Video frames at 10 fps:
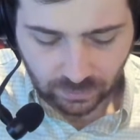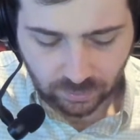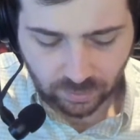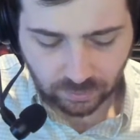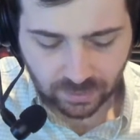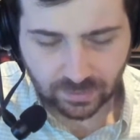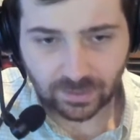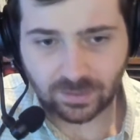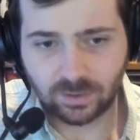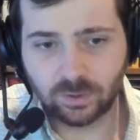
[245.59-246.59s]
So this
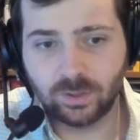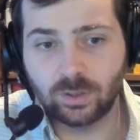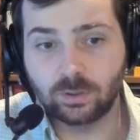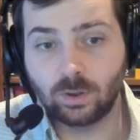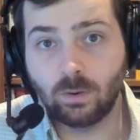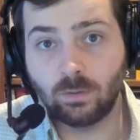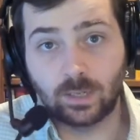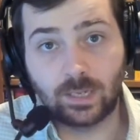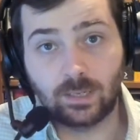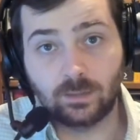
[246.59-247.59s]
isn't just a
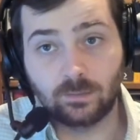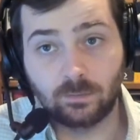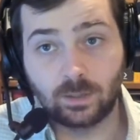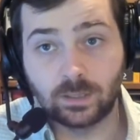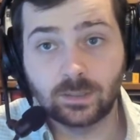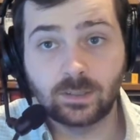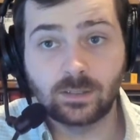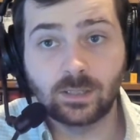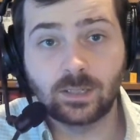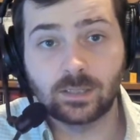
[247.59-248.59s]
toy, right? This
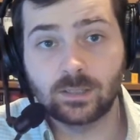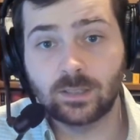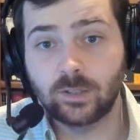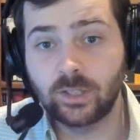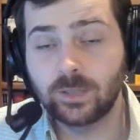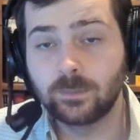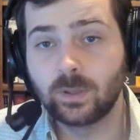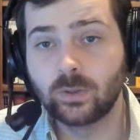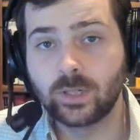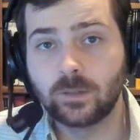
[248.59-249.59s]
is a necessary
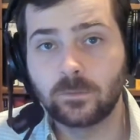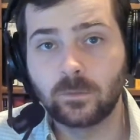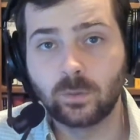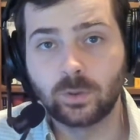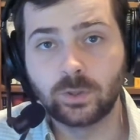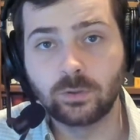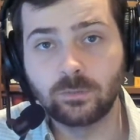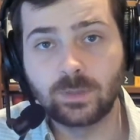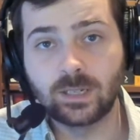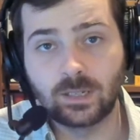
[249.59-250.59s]
component for you
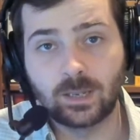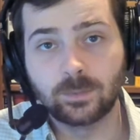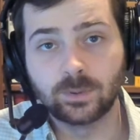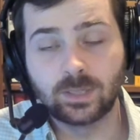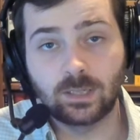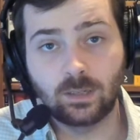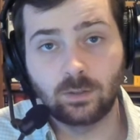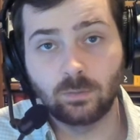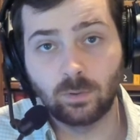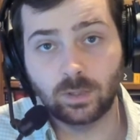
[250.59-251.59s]
being able to get
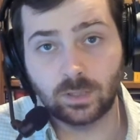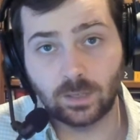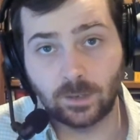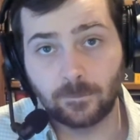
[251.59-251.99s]
your work done.